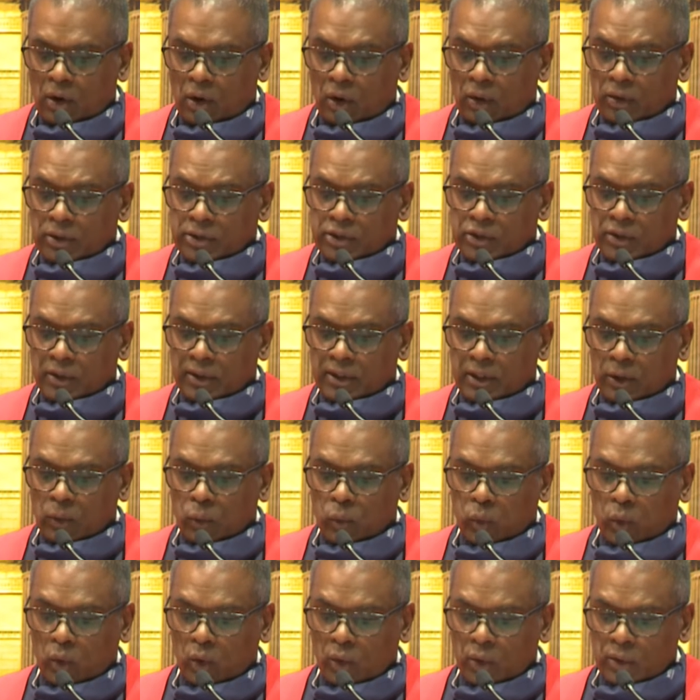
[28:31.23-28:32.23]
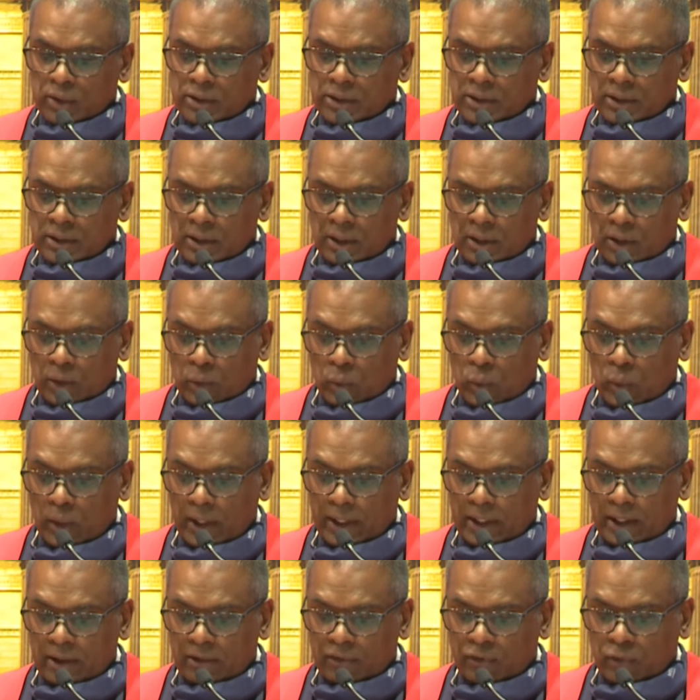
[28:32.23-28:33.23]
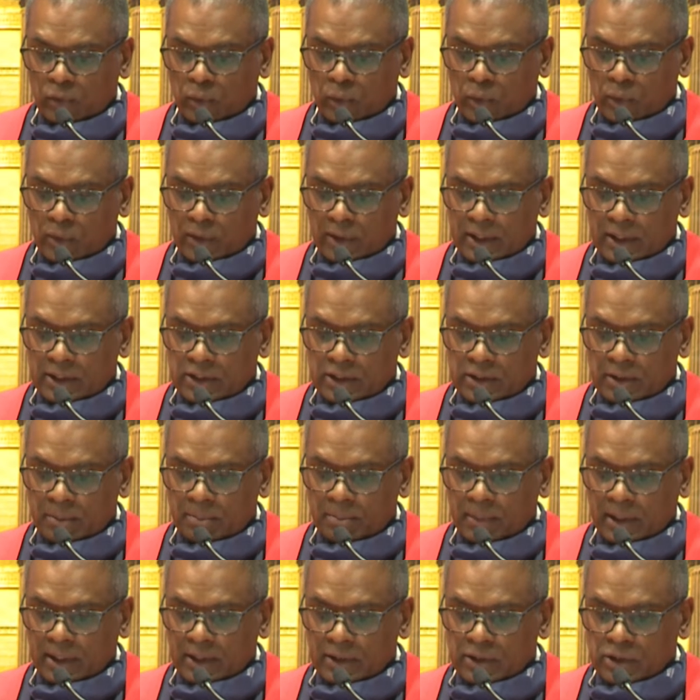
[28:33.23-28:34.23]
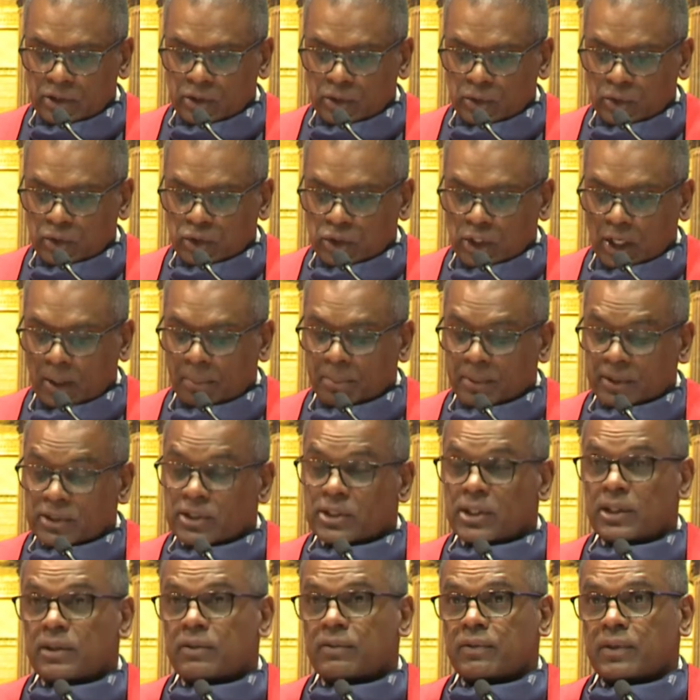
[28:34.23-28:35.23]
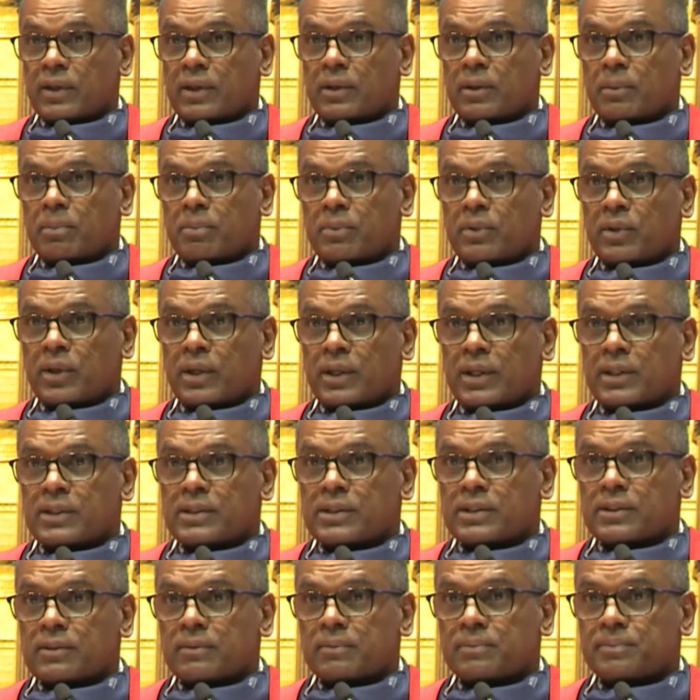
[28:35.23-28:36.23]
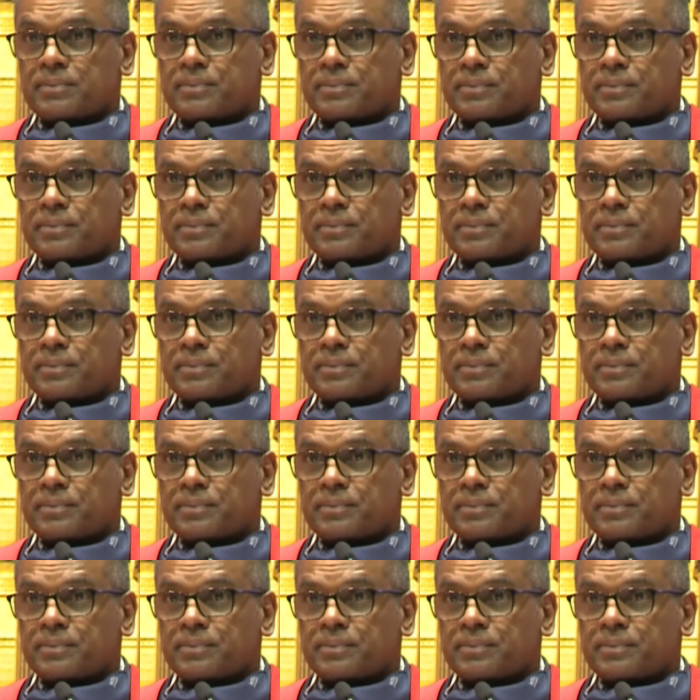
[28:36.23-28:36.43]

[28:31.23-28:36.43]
also the award winner for the Shimadzu Top Achiever Prize.